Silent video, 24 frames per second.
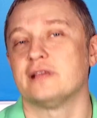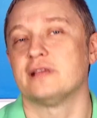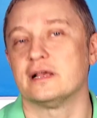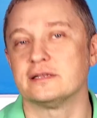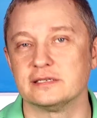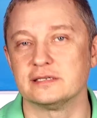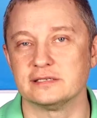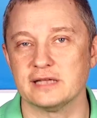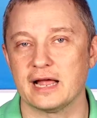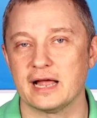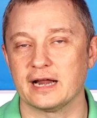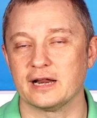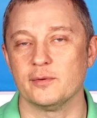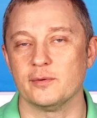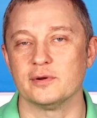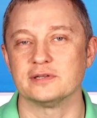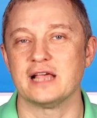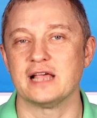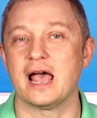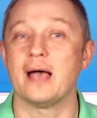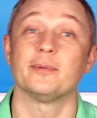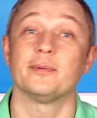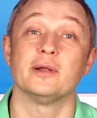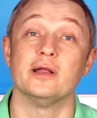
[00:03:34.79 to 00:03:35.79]
that's exactly what's
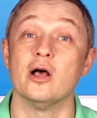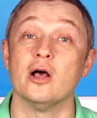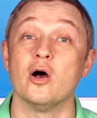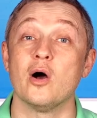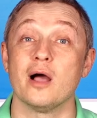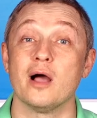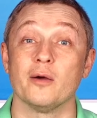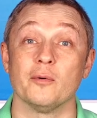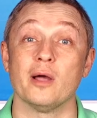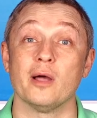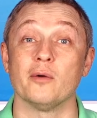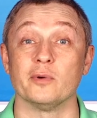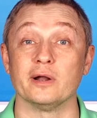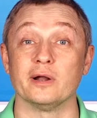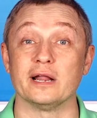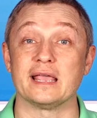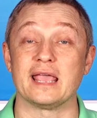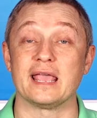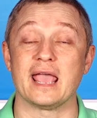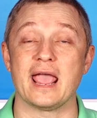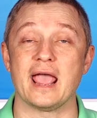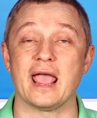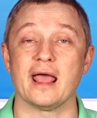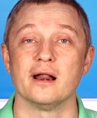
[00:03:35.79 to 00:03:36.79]
happening? No, I really
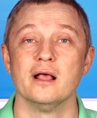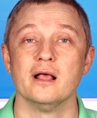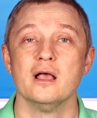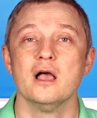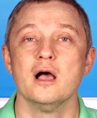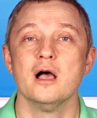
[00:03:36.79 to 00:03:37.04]
can't.